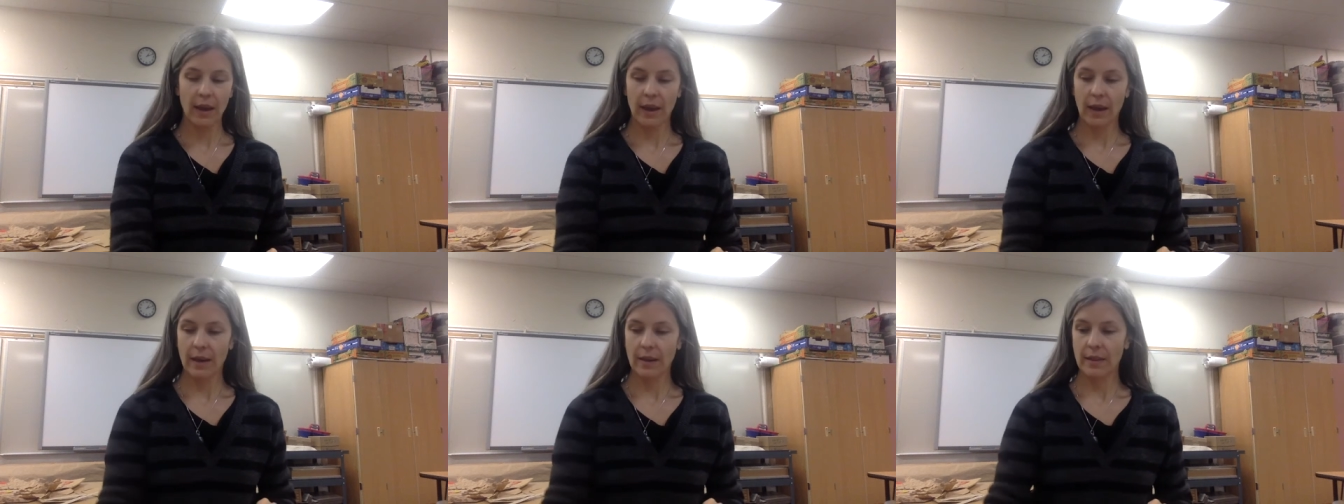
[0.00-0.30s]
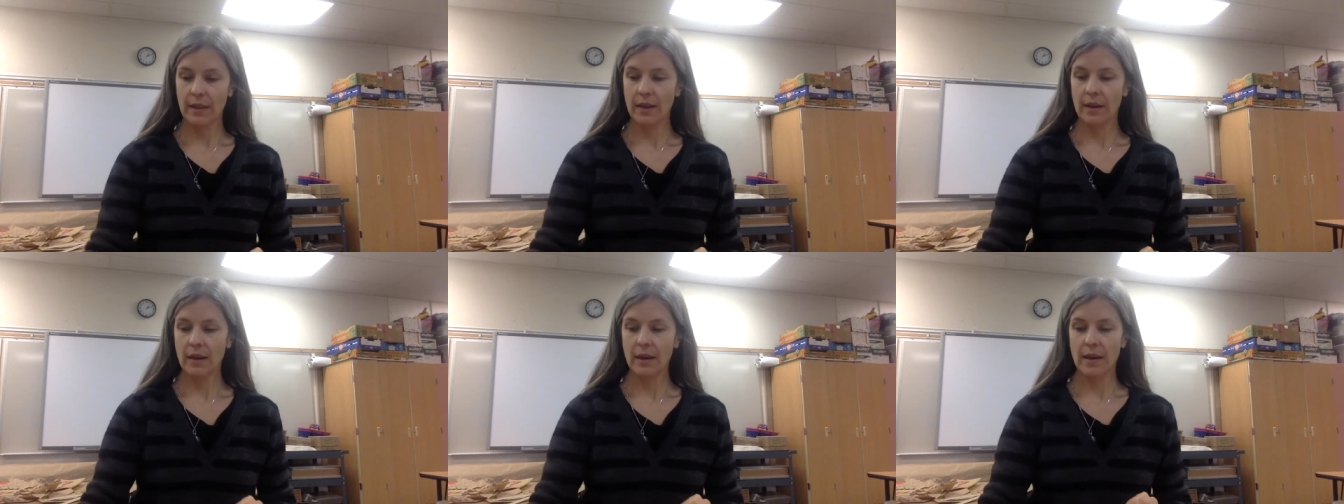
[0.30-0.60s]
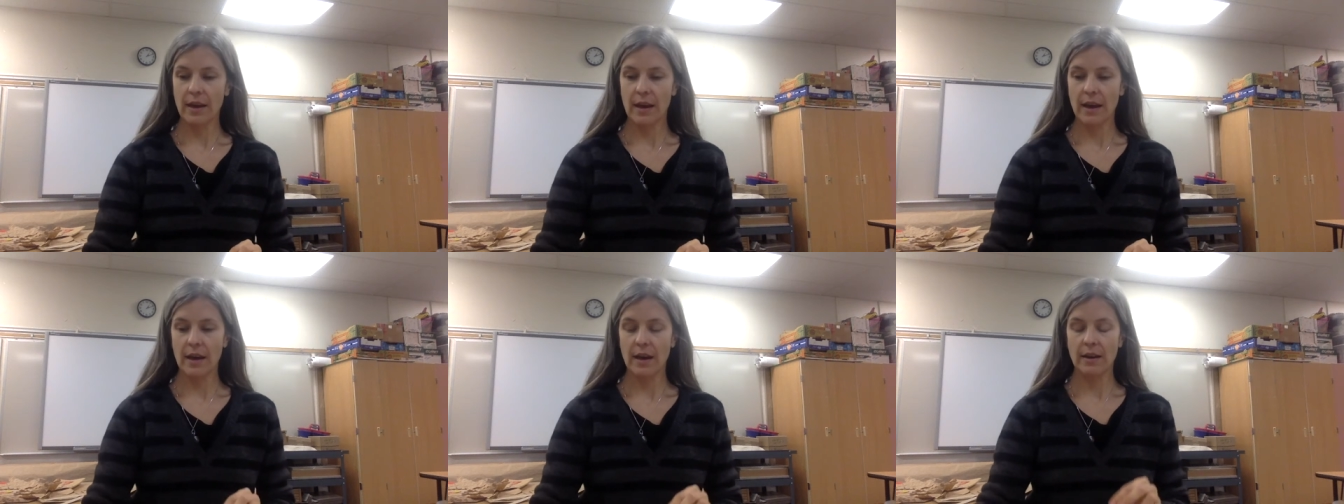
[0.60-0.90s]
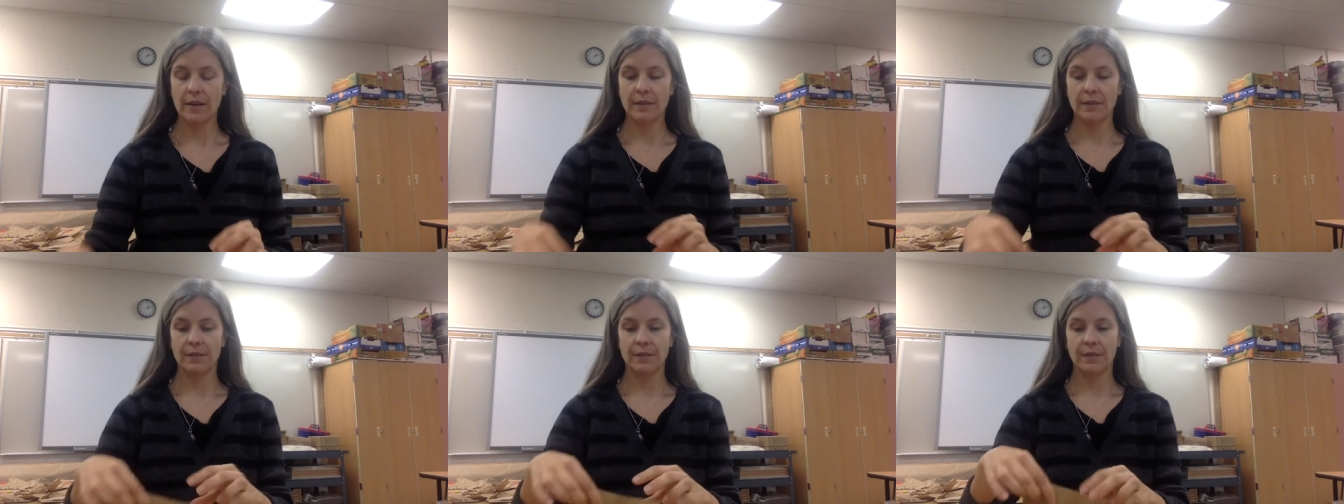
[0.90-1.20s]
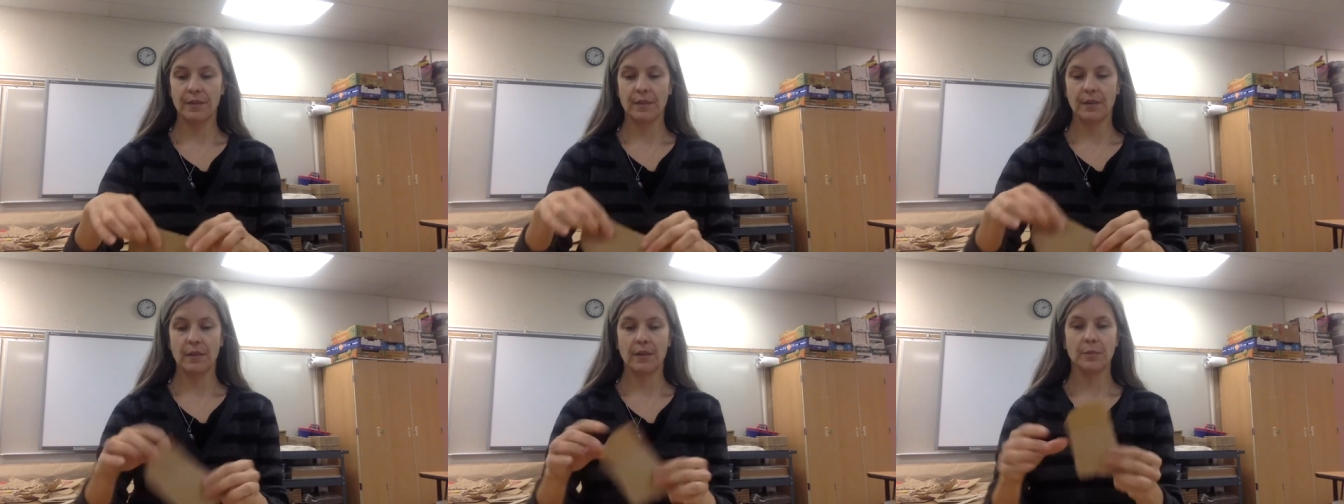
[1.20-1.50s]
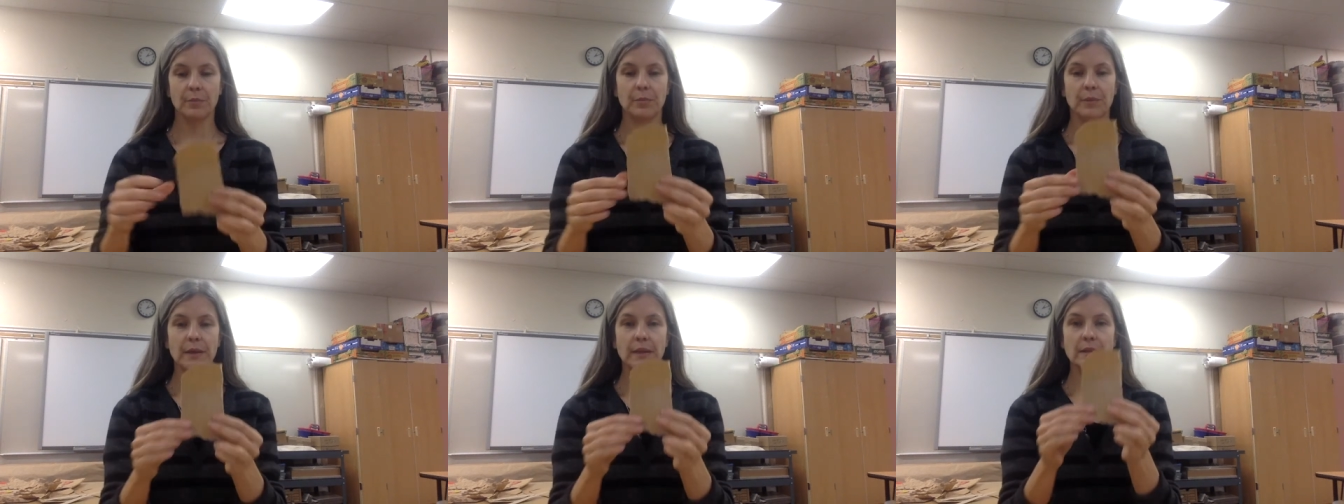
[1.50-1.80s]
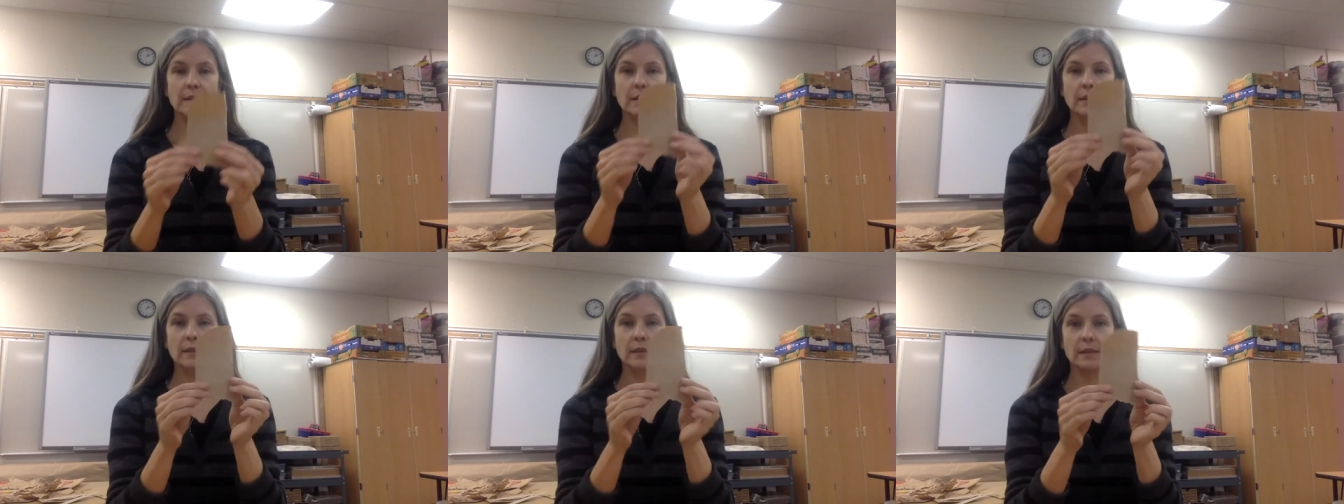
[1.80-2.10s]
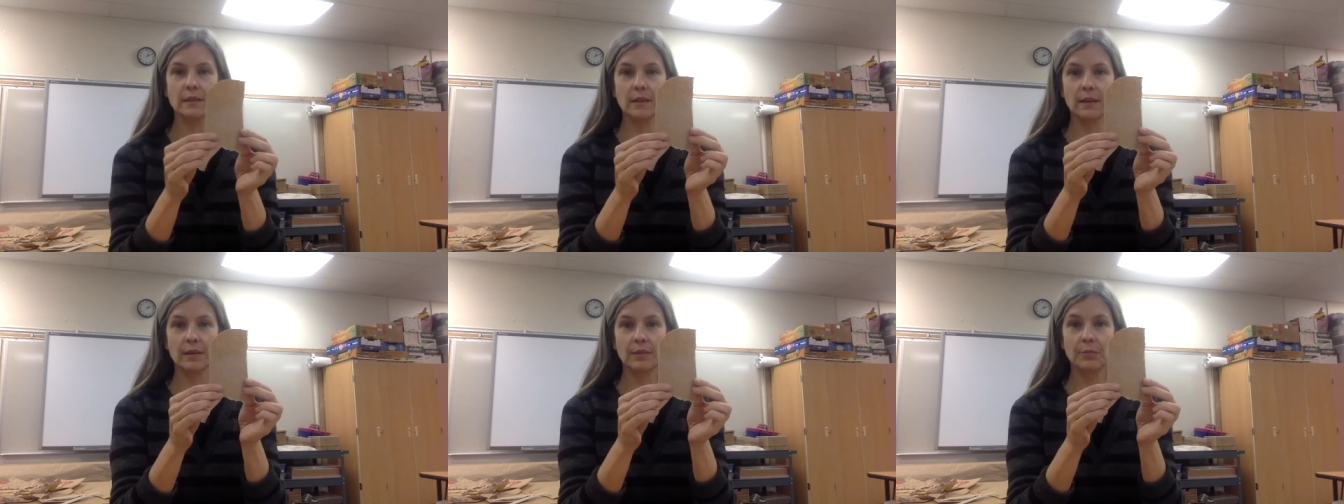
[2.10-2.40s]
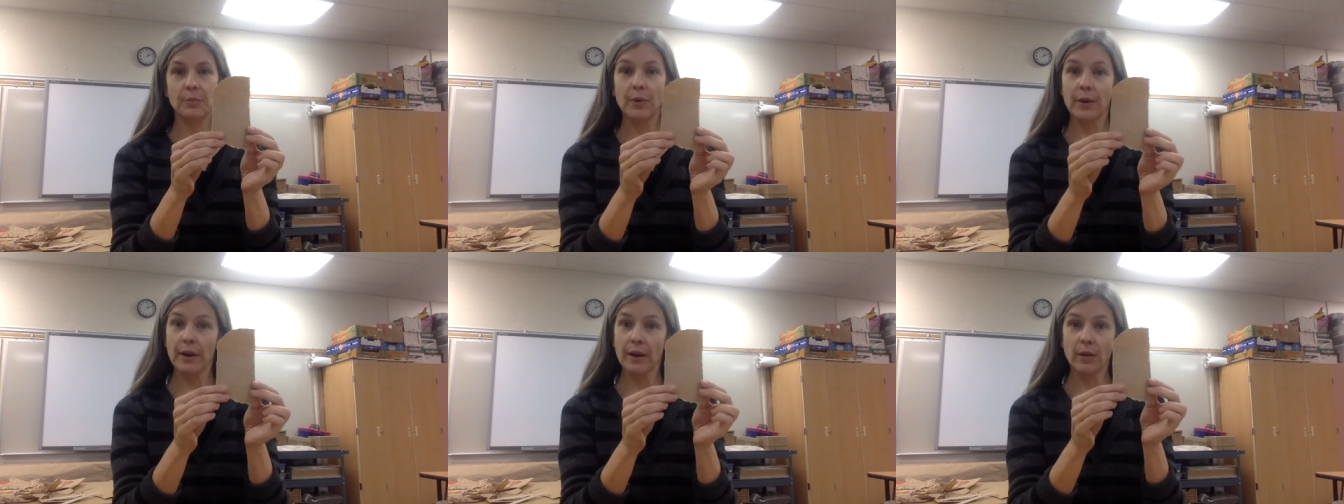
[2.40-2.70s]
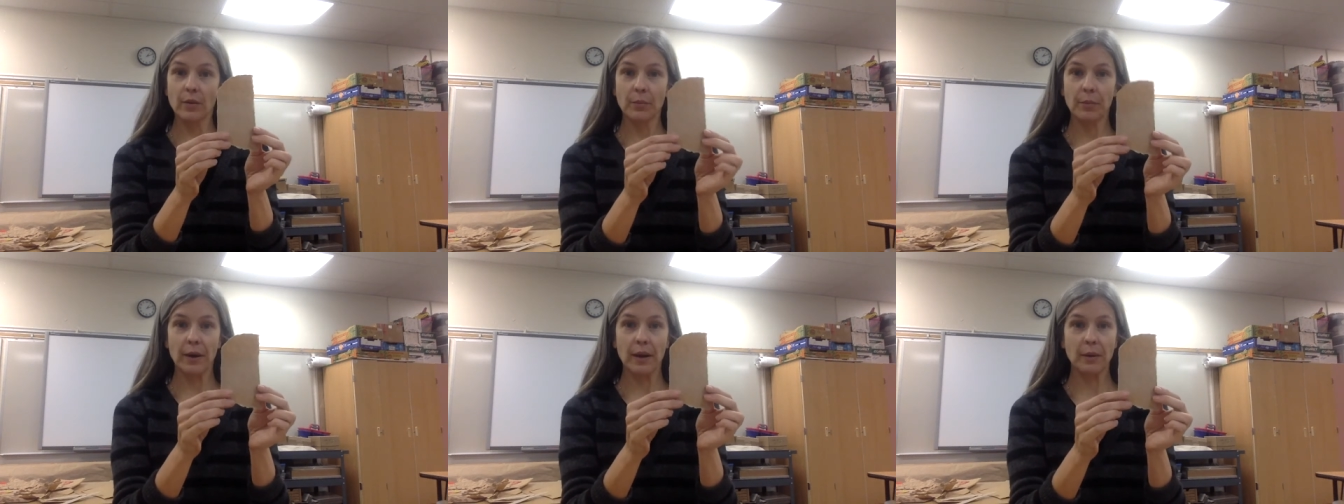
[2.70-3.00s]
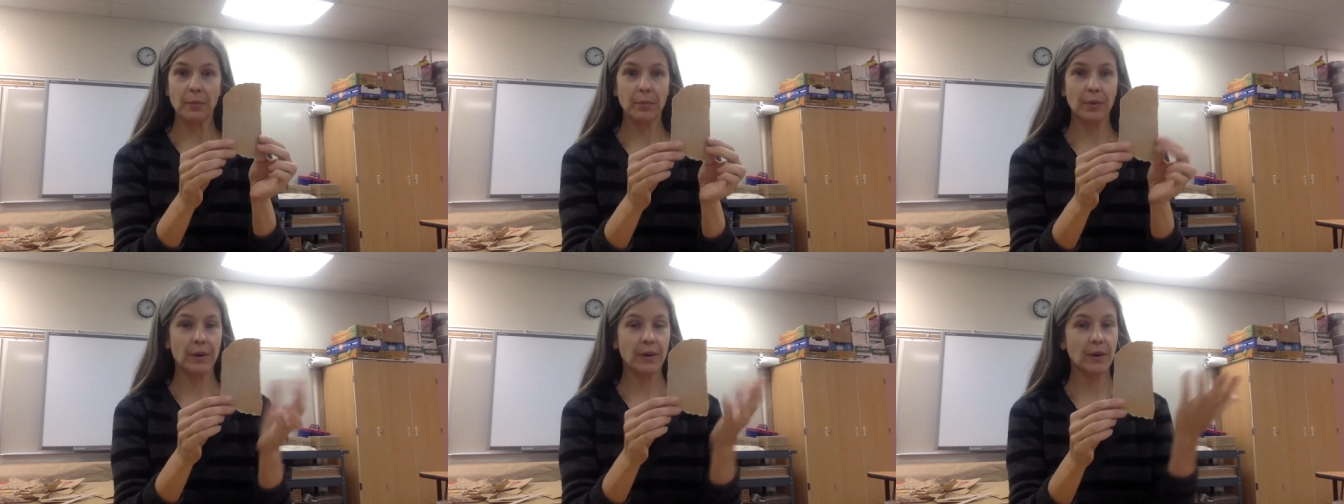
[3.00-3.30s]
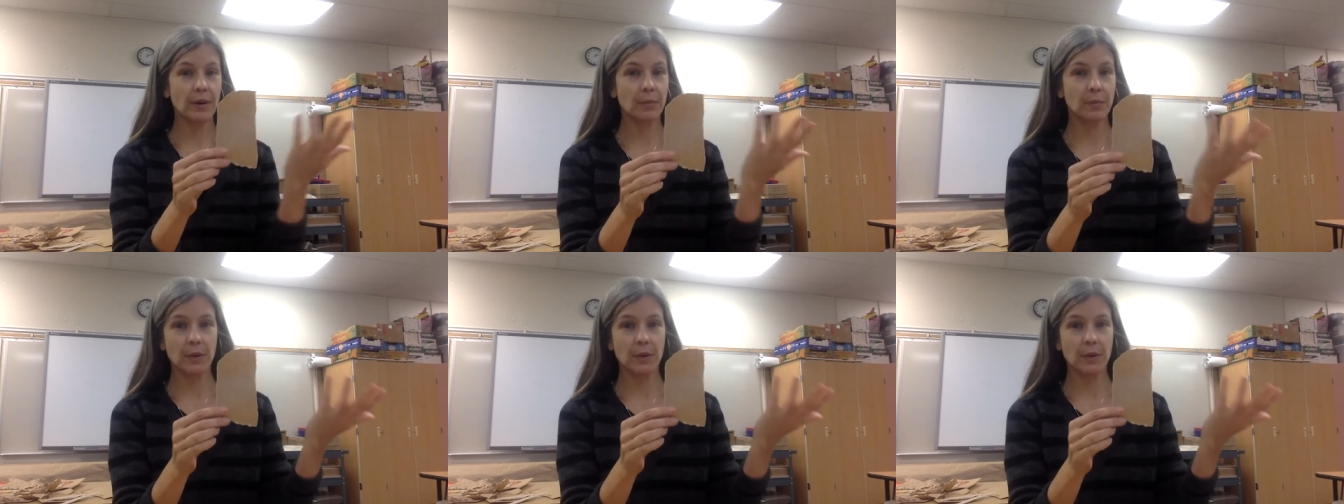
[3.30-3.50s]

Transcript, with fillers: And then I have pieces of brown paper,